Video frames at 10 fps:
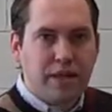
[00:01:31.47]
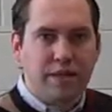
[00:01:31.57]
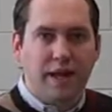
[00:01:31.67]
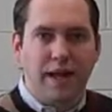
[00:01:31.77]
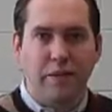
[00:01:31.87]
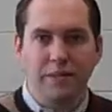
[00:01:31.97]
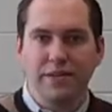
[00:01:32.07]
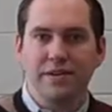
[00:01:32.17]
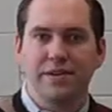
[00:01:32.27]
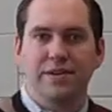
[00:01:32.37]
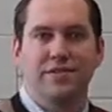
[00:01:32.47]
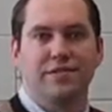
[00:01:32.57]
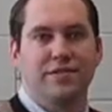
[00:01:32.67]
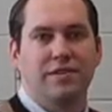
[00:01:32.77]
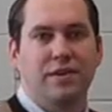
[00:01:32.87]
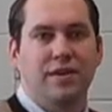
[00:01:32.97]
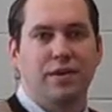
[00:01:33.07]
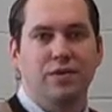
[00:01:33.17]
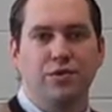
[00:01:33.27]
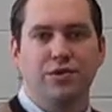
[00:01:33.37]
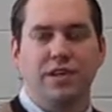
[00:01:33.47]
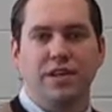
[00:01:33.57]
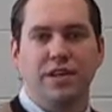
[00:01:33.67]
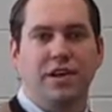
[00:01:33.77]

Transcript: Liabilities, I want you to think